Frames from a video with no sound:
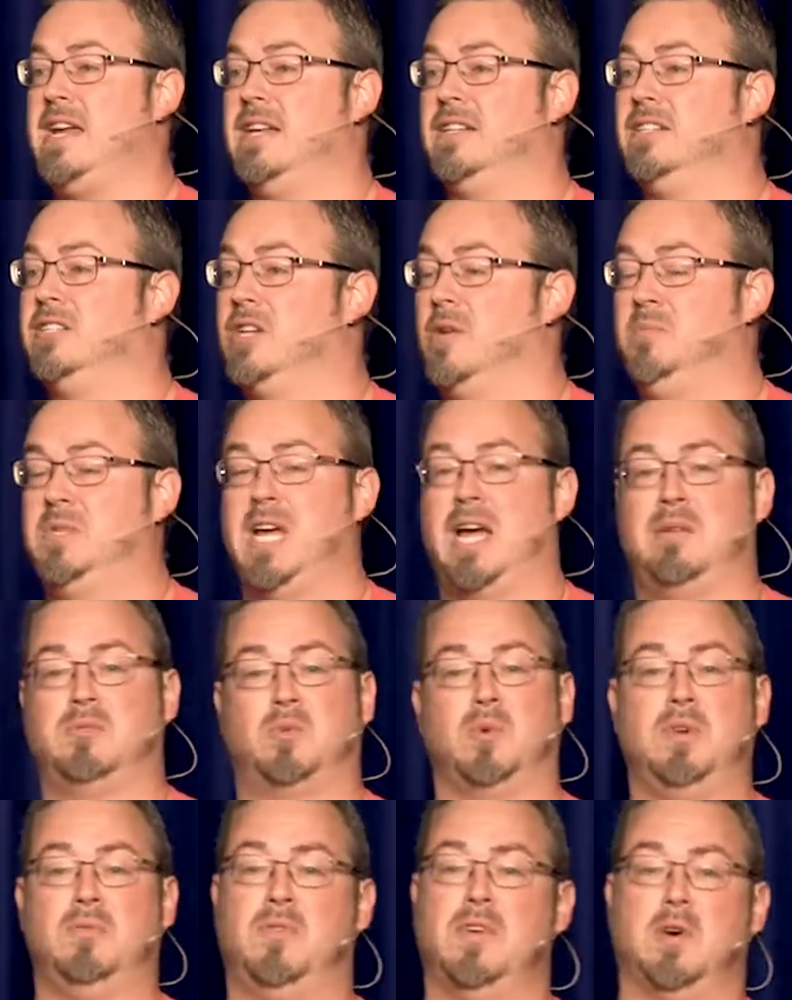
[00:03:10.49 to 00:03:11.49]
and sometimes
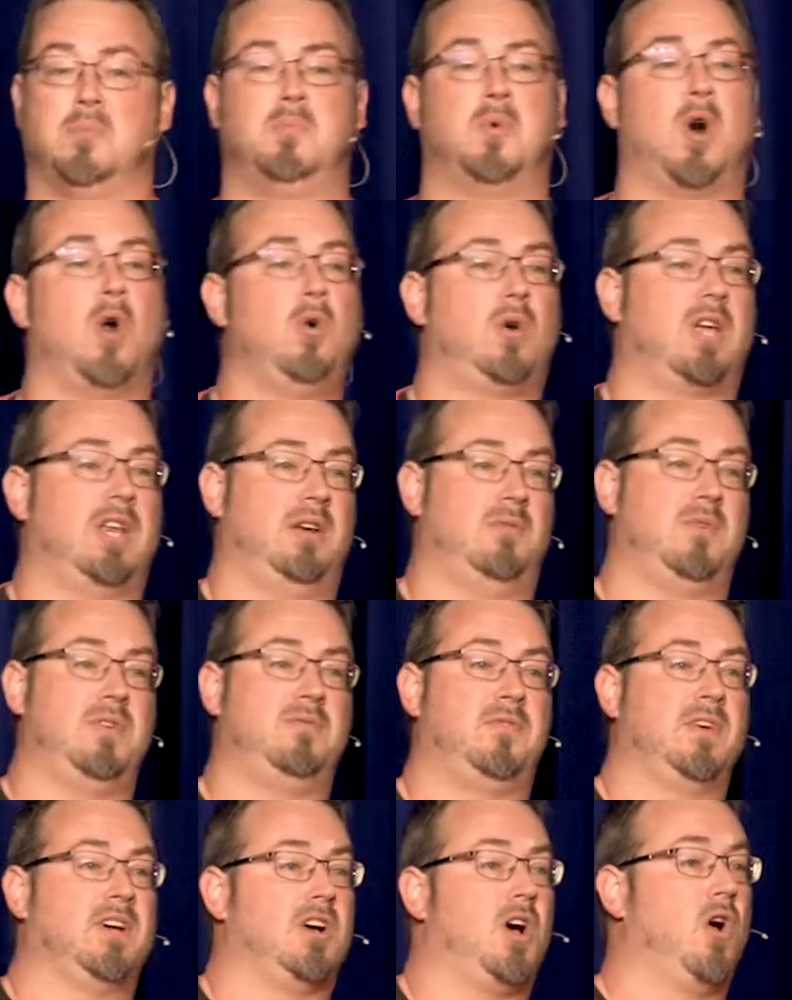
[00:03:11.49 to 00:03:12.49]
we feel broken and we
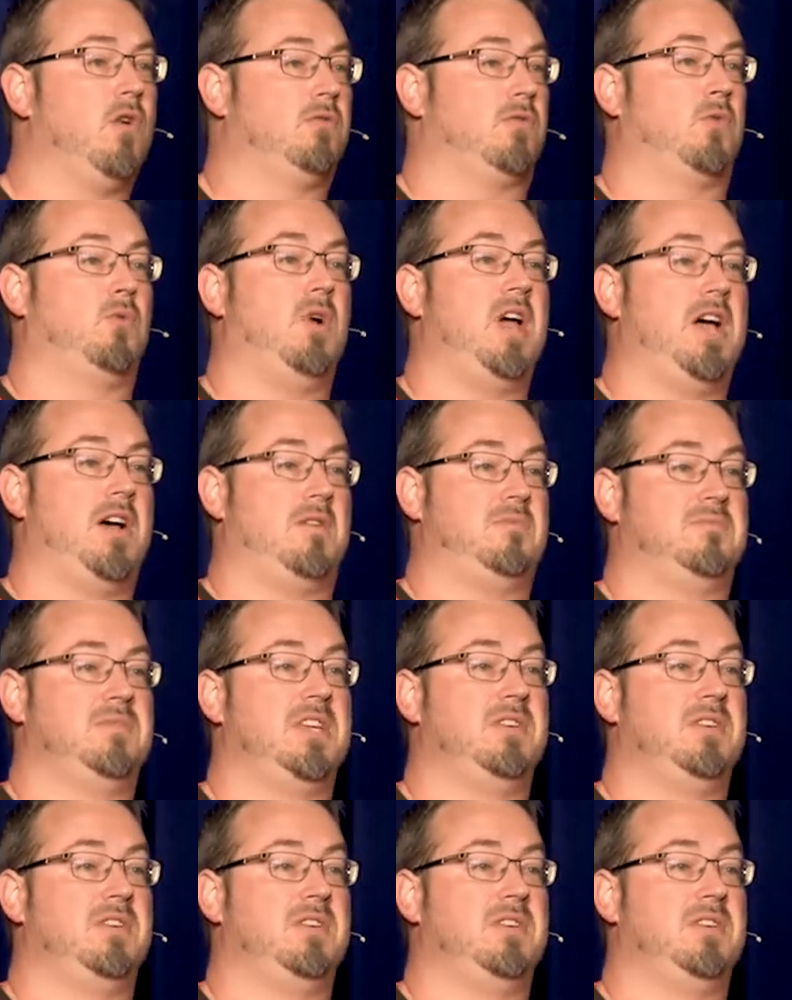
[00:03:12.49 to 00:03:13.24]
feel overwhelmed,